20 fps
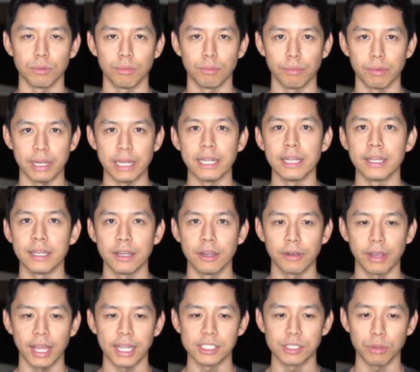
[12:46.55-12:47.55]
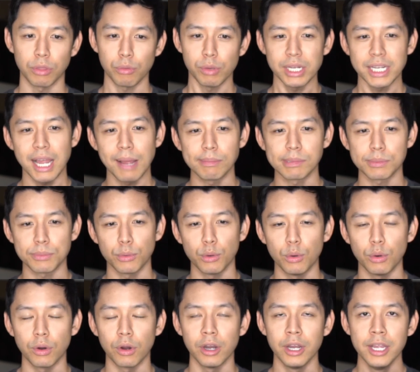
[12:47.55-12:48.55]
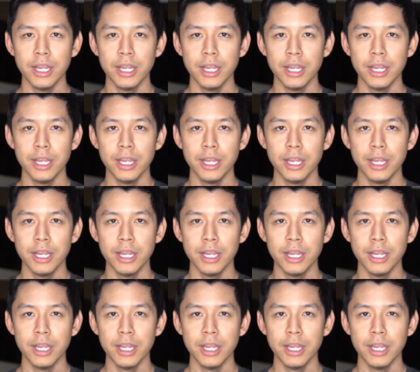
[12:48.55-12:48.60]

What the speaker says: written. Okay, so 3 times more